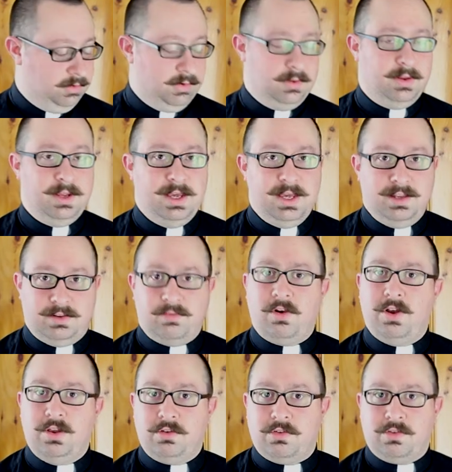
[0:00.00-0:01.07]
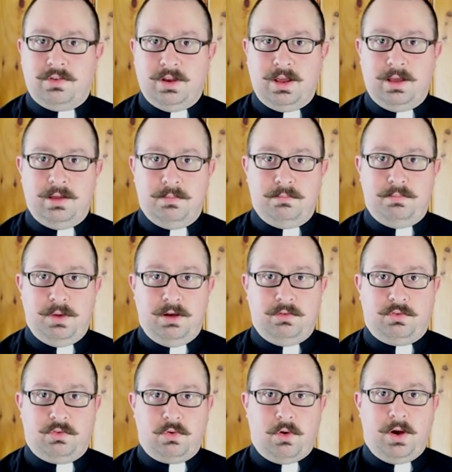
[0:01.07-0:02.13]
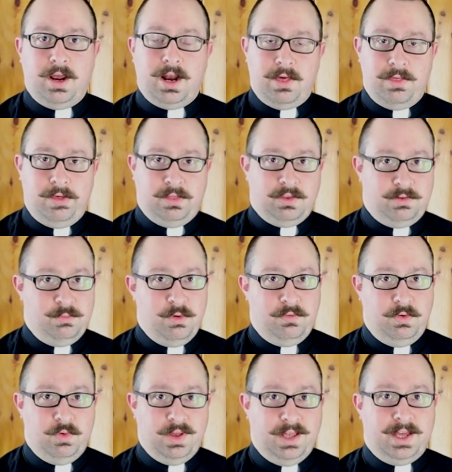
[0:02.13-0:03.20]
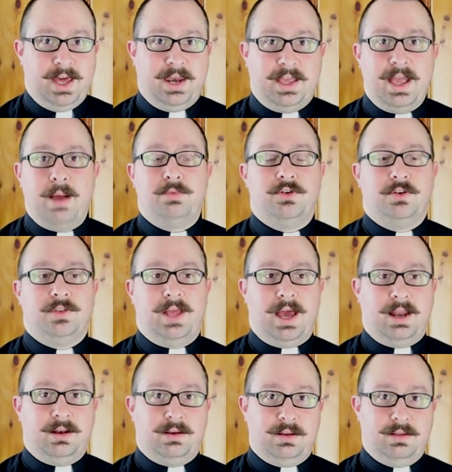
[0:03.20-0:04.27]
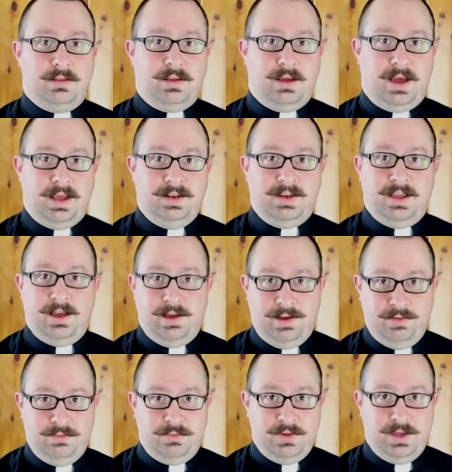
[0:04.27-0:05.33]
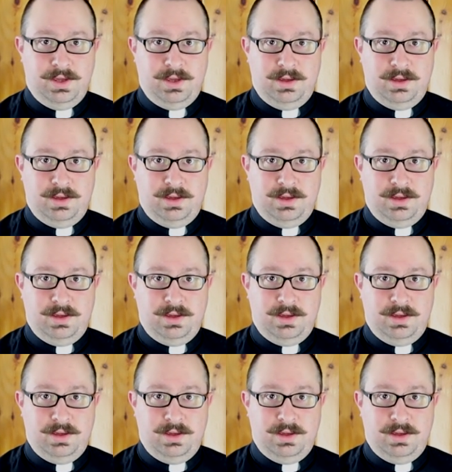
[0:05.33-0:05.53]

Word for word: So it's a very interesting bit of story, and I think this movie really kind of captured that idea of